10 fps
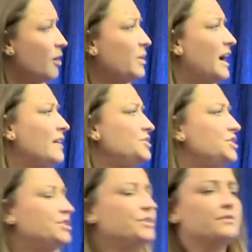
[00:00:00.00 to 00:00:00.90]
But how do
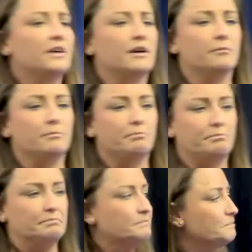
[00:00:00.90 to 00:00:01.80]
you do that?
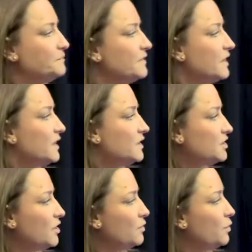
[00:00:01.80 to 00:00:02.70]

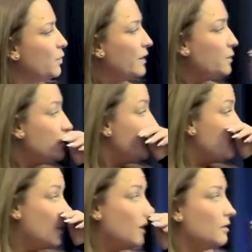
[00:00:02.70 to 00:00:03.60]
So when we've
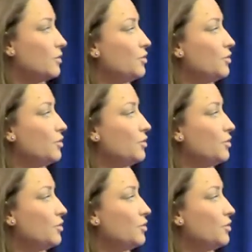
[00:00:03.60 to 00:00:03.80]
got